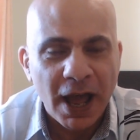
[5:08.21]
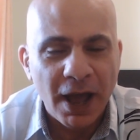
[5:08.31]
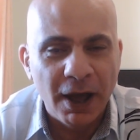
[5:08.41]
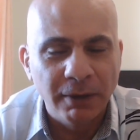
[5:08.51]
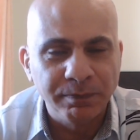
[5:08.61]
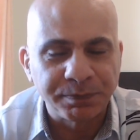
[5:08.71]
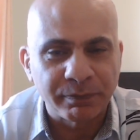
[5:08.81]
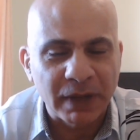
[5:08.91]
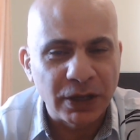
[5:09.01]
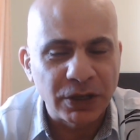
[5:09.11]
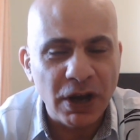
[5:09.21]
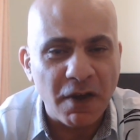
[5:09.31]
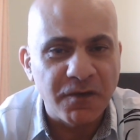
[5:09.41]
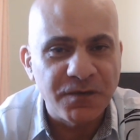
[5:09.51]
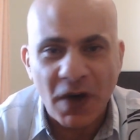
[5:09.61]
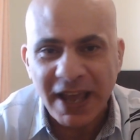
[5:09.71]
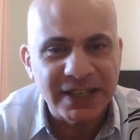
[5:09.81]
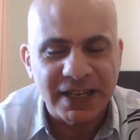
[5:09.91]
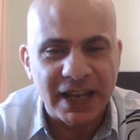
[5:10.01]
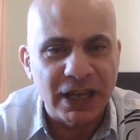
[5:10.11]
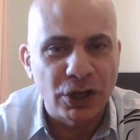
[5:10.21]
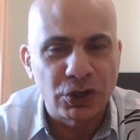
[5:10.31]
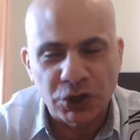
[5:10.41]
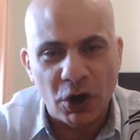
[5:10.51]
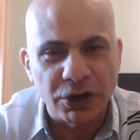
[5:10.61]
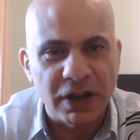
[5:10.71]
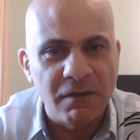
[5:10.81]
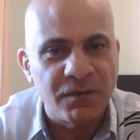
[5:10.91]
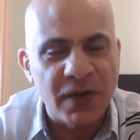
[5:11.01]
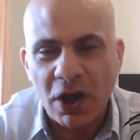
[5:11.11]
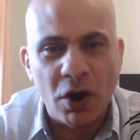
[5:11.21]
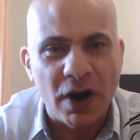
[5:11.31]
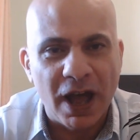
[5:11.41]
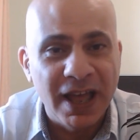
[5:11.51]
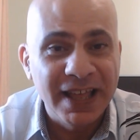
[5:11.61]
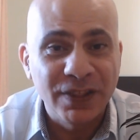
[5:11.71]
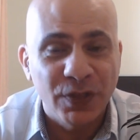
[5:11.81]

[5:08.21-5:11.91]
Um, you know, fighting Zod and Faora,